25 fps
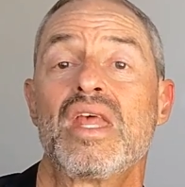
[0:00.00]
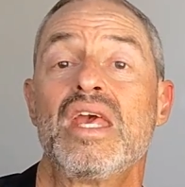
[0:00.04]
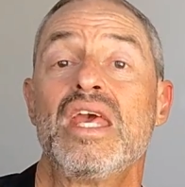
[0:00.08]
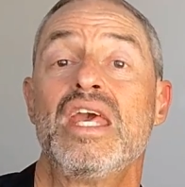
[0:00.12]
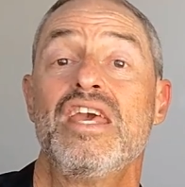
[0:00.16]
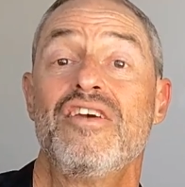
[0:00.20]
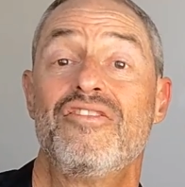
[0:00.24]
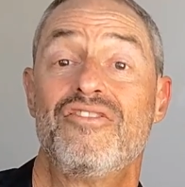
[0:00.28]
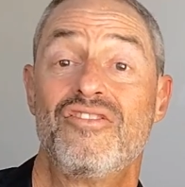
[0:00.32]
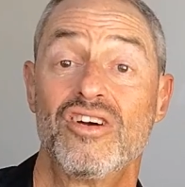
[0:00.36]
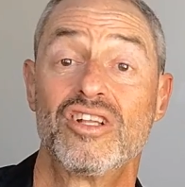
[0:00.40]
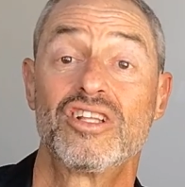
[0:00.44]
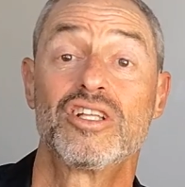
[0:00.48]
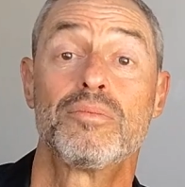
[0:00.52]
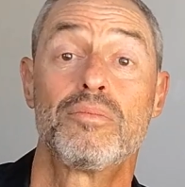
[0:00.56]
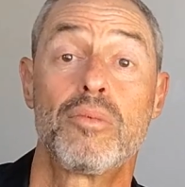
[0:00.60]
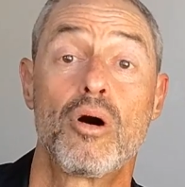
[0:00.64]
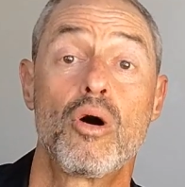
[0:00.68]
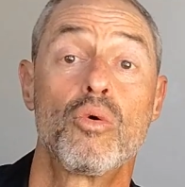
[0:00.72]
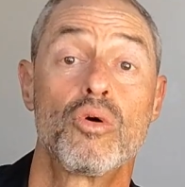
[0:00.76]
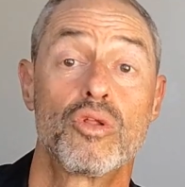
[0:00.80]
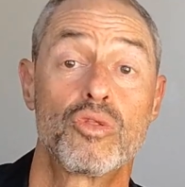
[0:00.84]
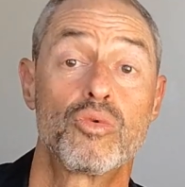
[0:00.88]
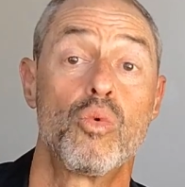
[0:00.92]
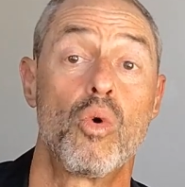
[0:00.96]
He filled the
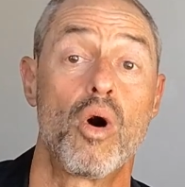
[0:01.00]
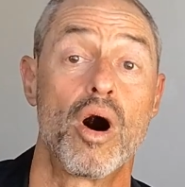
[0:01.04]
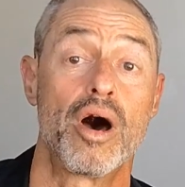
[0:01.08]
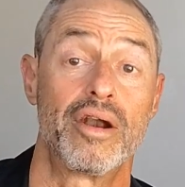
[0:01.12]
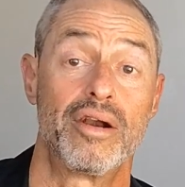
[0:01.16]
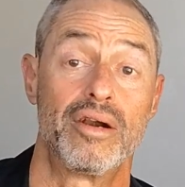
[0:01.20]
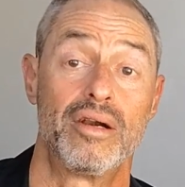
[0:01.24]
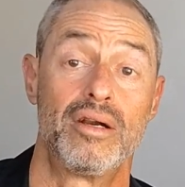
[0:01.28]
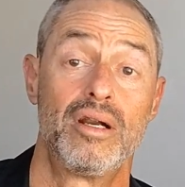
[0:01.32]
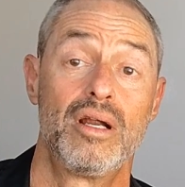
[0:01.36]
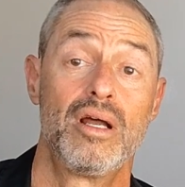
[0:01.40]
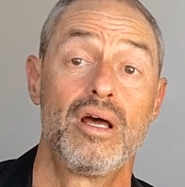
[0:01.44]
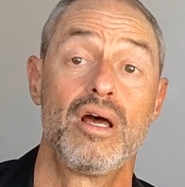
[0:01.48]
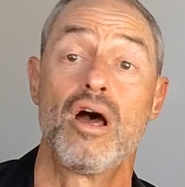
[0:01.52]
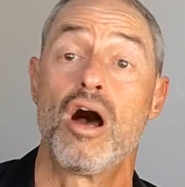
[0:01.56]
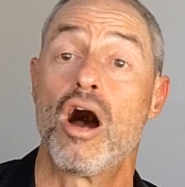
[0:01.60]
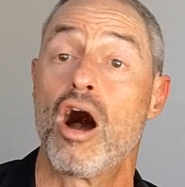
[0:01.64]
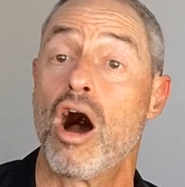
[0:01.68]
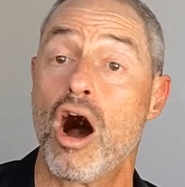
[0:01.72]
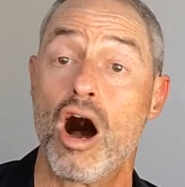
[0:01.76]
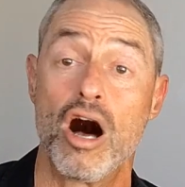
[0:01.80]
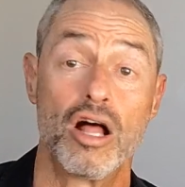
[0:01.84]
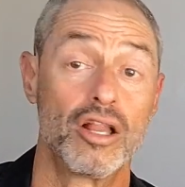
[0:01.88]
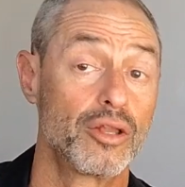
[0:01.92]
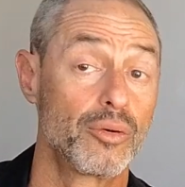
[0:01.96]
bowl with water,
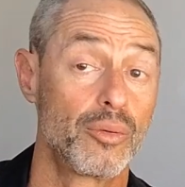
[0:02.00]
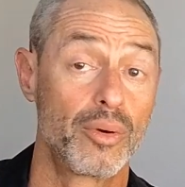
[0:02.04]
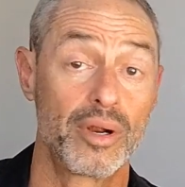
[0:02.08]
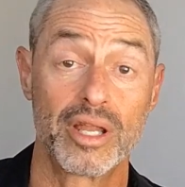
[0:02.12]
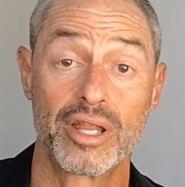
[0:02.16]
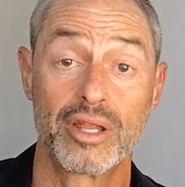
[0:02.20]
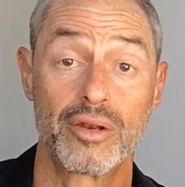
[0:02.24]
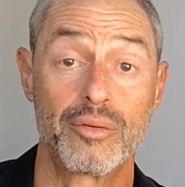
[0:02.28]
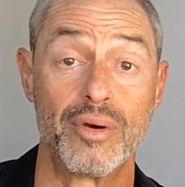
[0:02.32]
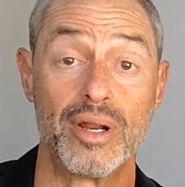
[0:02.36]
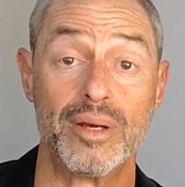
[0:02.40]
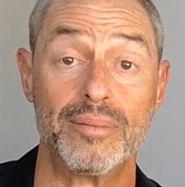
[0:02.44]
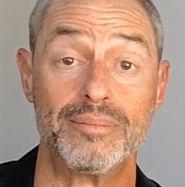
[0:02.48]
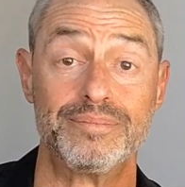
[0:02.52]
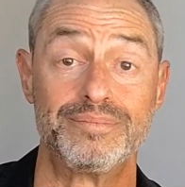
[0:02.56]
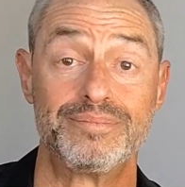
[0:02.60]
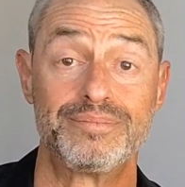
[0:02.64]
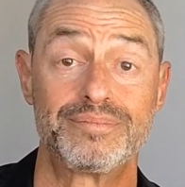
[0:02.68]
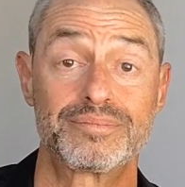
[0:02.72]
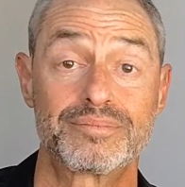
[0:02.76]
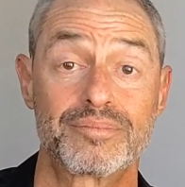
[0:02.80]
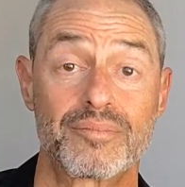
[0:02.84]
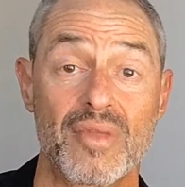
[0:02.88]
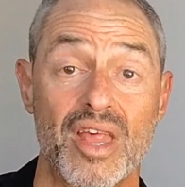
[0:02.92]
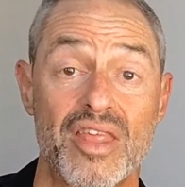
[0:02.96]
all the way to the rim.
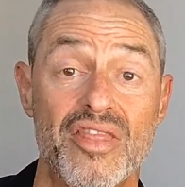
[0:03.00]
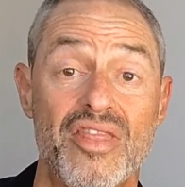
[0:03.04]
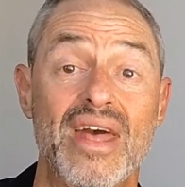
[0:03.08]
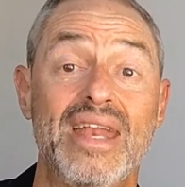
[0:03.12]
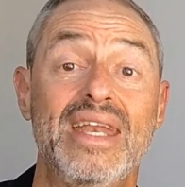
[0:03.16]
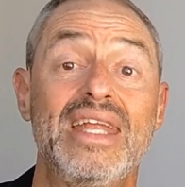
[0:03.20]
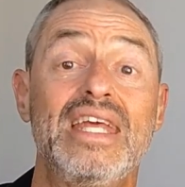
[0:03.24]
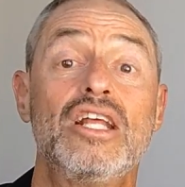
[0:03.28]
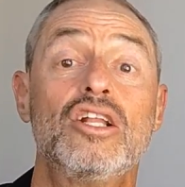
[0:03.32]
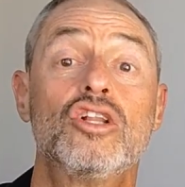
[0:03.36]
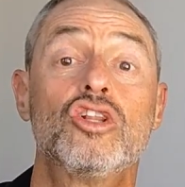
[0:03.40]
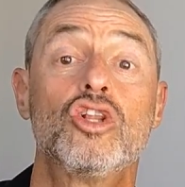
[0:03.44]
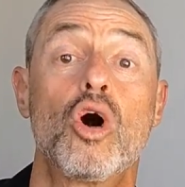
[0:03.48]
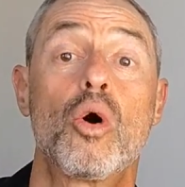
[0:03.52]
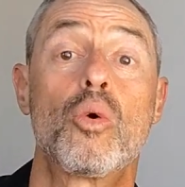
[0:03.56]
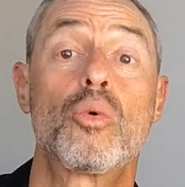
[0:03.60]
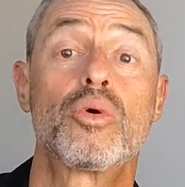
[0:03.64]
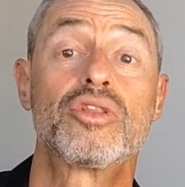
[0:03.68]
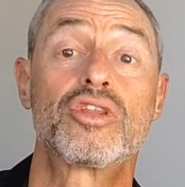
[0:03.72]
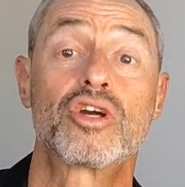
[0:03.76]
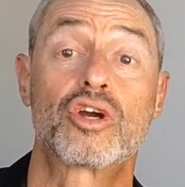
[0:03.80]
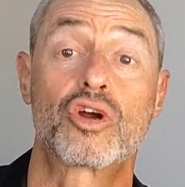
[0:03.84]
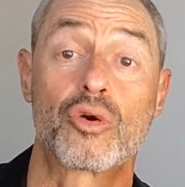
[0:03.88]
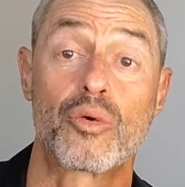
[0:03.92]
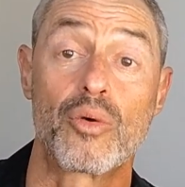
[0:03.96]
Then he
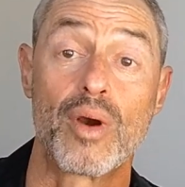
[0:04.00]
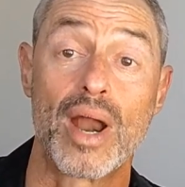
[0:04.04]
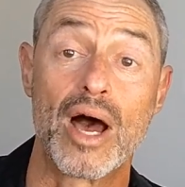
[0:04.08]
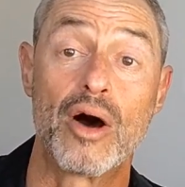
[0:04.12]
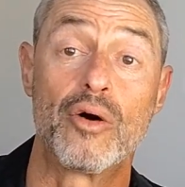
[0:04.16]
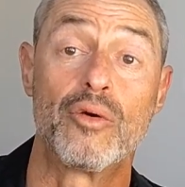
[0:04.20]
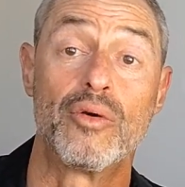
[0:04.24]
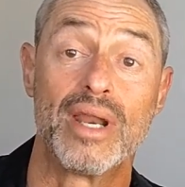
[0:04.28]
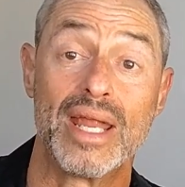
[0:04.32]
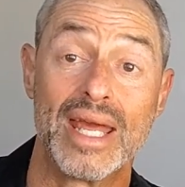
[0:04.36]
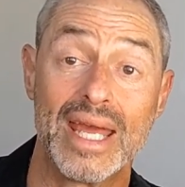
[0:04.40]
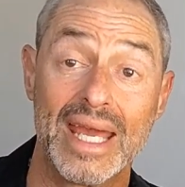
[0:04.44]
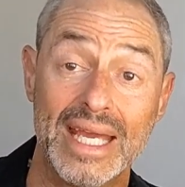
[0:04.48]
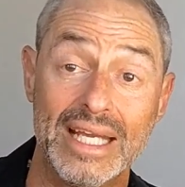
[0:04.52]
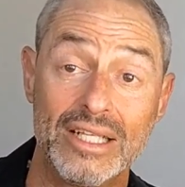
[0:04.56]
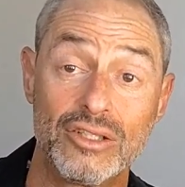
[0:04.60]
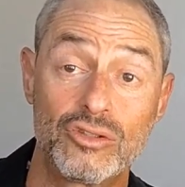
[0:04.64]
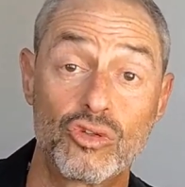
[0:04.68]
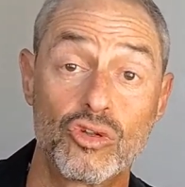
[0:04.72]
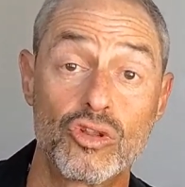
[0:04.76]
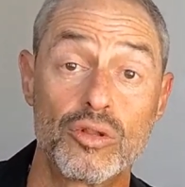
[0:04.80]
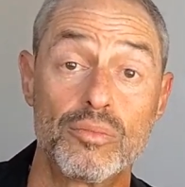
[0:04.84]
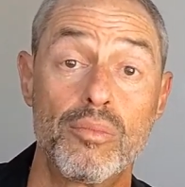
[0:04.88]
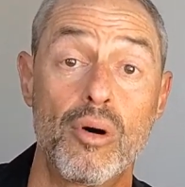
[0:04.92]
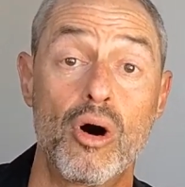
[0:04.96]
lowered the crown
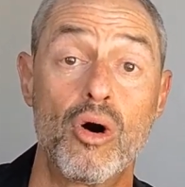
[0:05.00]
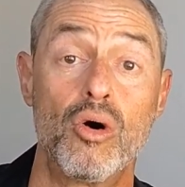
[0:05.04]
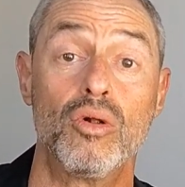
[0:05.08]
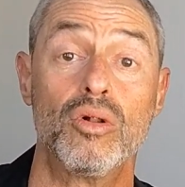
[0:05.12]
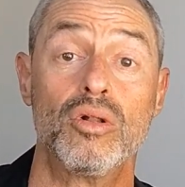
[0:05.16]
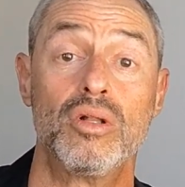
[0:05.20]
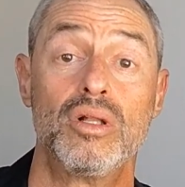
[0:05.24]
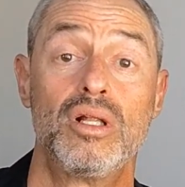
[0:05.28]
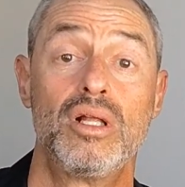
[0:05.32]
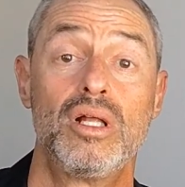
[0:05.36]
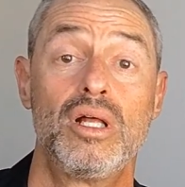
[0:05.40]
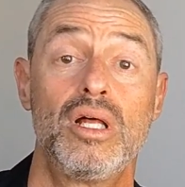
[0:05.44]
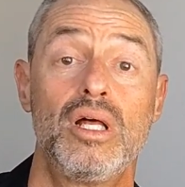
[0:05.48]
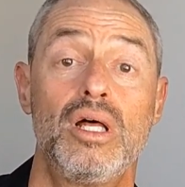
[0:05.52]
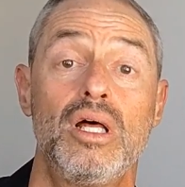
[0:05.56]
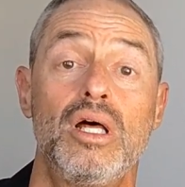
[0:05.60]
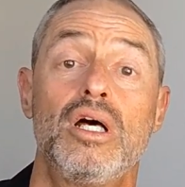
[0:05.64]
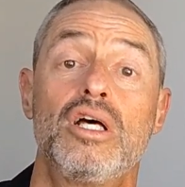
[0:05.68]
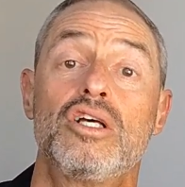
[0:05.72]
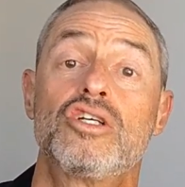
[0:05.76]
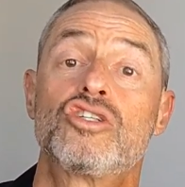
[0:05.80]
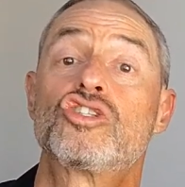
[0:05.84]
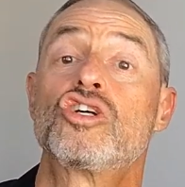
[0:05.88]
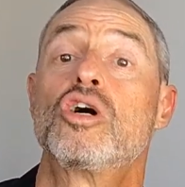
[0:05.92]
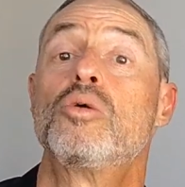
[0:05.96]
into the bowl.
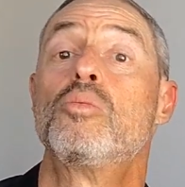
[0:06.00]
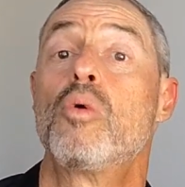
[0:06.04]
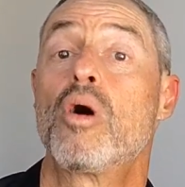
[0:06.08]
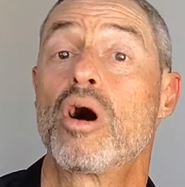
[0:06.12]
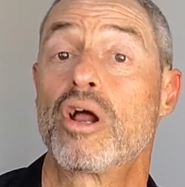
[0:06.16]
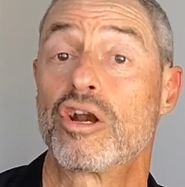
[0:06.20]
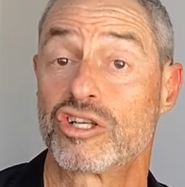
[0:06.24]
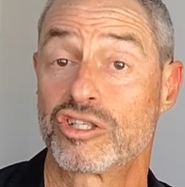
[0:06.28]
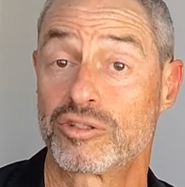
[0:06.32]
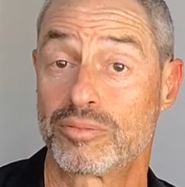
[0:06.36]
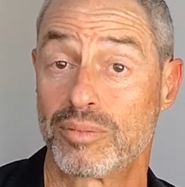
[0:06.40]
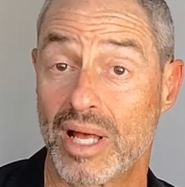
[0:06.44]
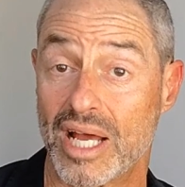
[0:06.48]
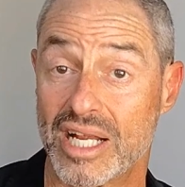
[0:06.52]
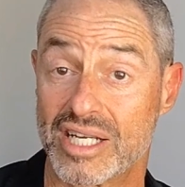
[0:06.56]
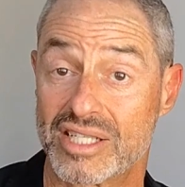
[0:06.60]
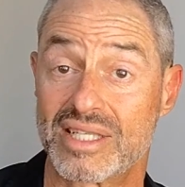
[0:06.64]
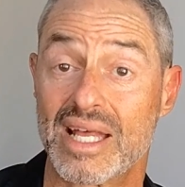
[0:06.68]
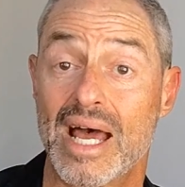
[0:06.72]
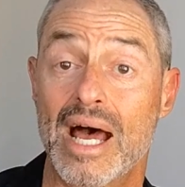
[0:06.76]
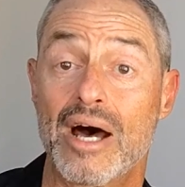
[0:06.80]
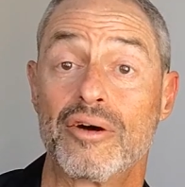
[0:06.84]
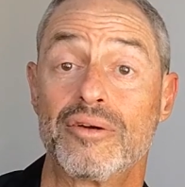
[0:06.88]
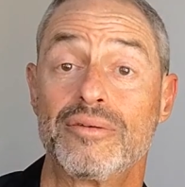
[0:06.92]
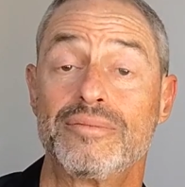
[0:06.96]
Some water splashed
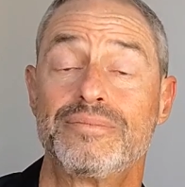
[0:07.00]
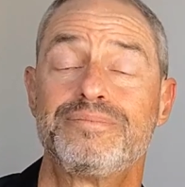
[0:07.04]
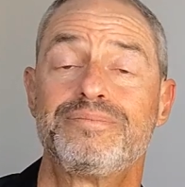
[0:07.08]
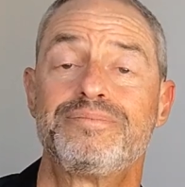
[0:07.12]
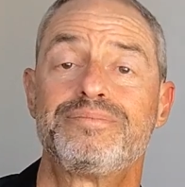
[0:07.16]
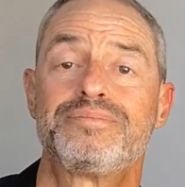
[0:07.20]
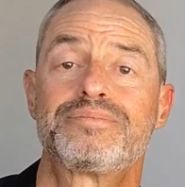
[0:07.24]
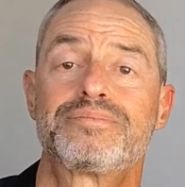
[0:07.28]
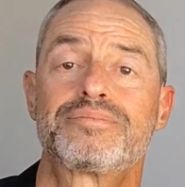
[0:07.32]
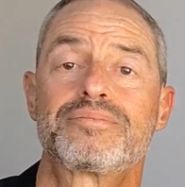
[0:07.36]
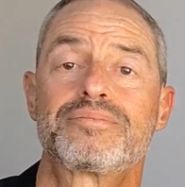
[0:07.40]
out.